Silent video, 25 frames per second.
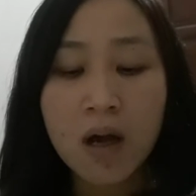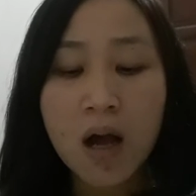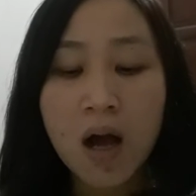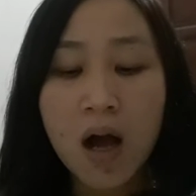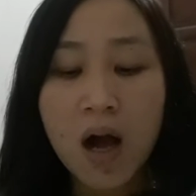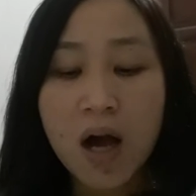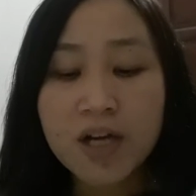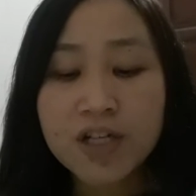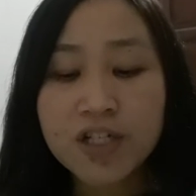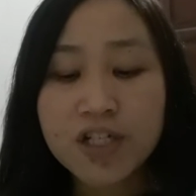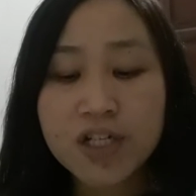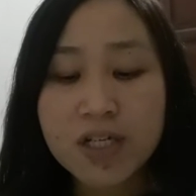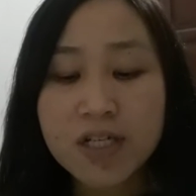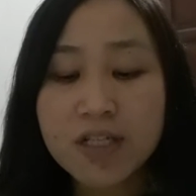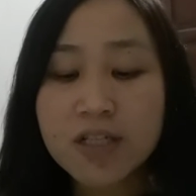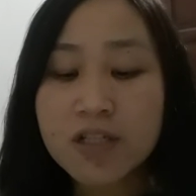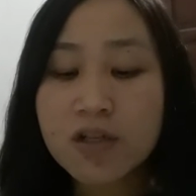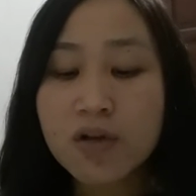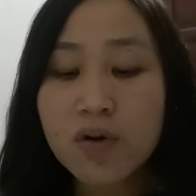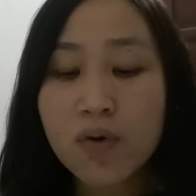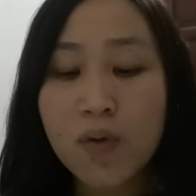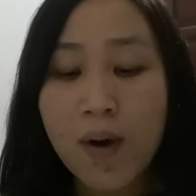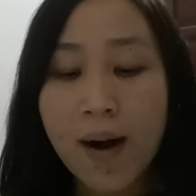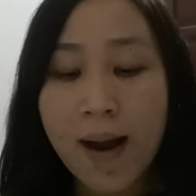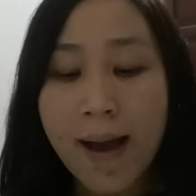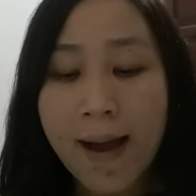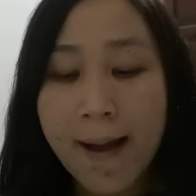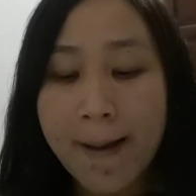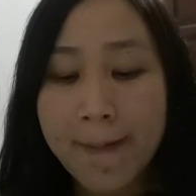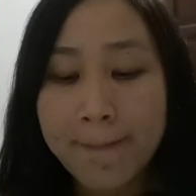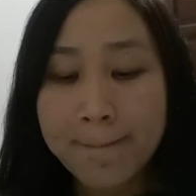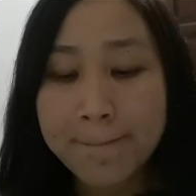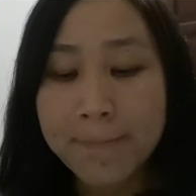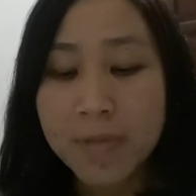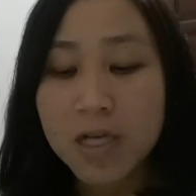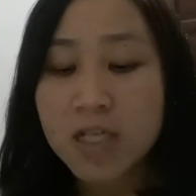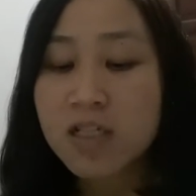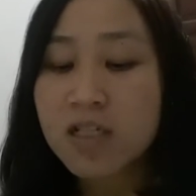I just
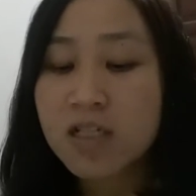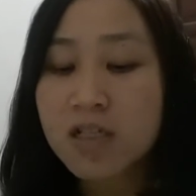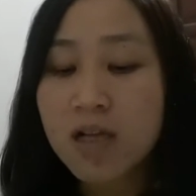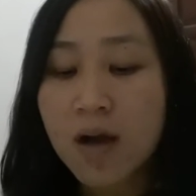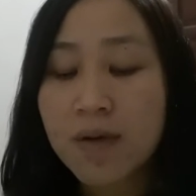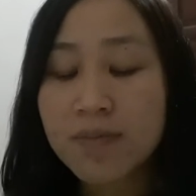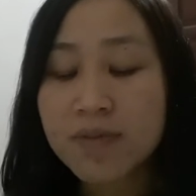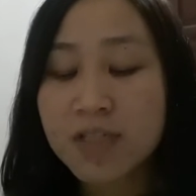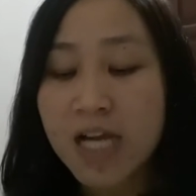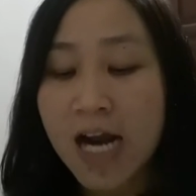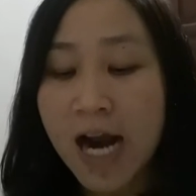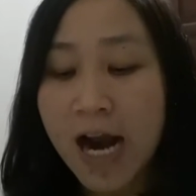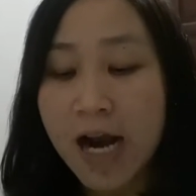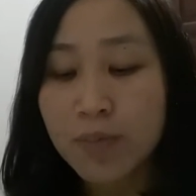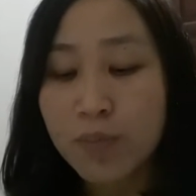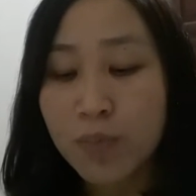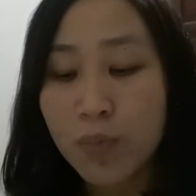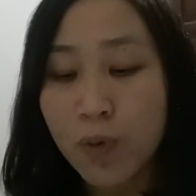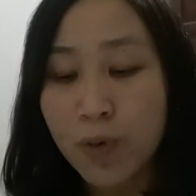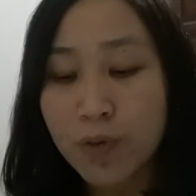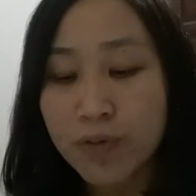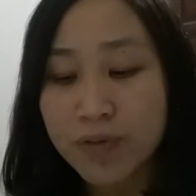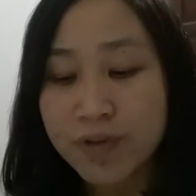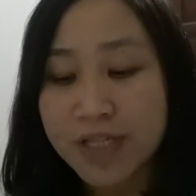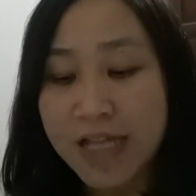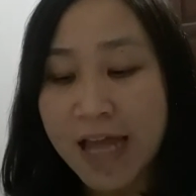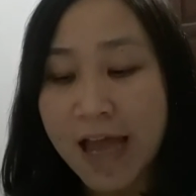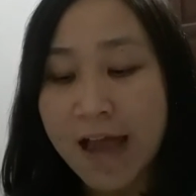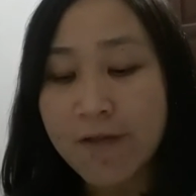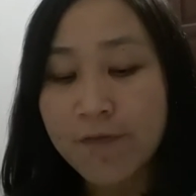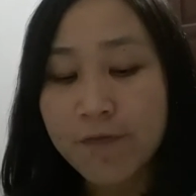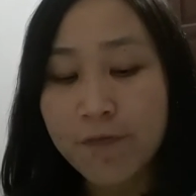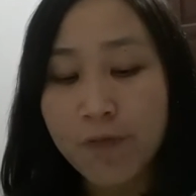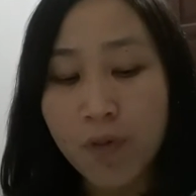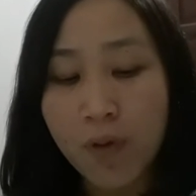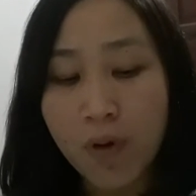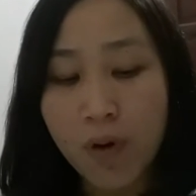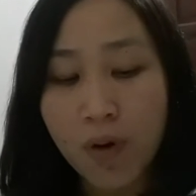grabbed some tables
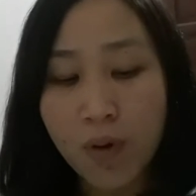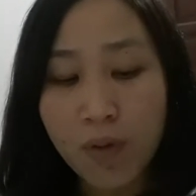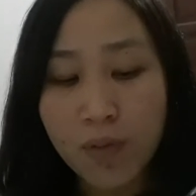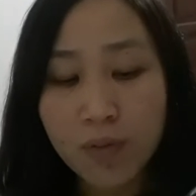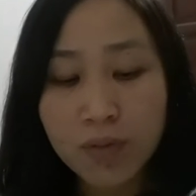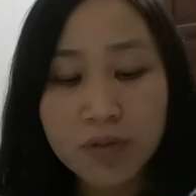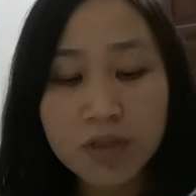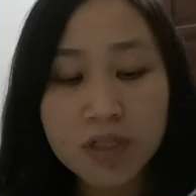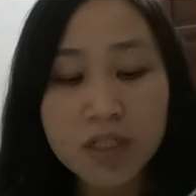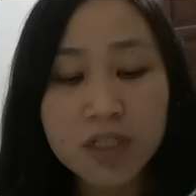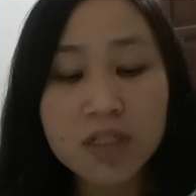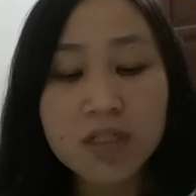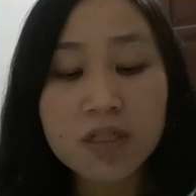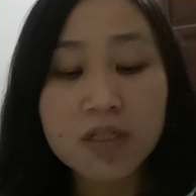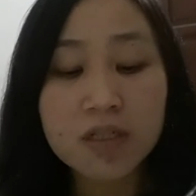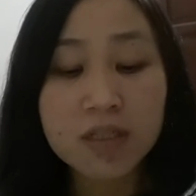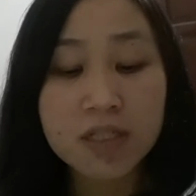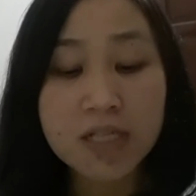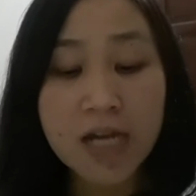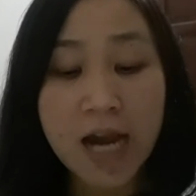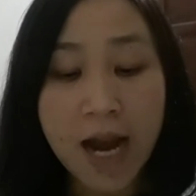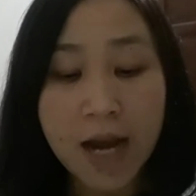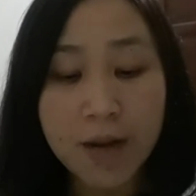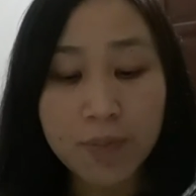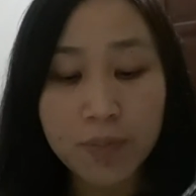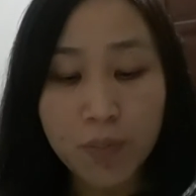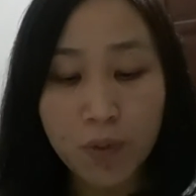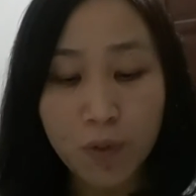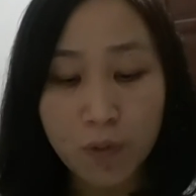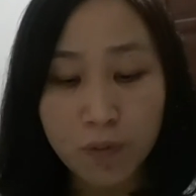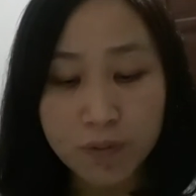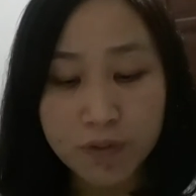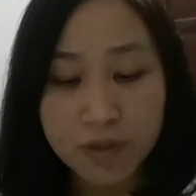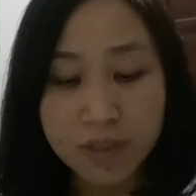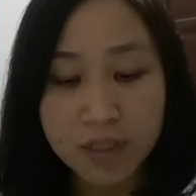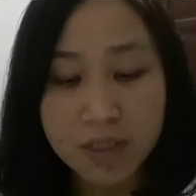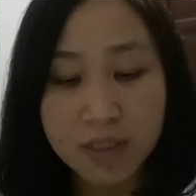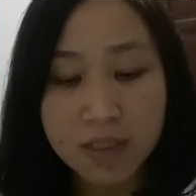and followed the
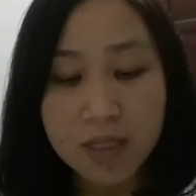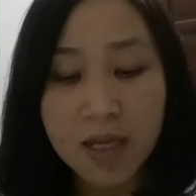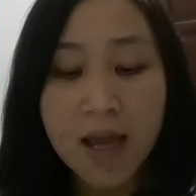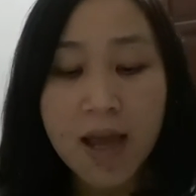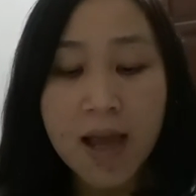tables.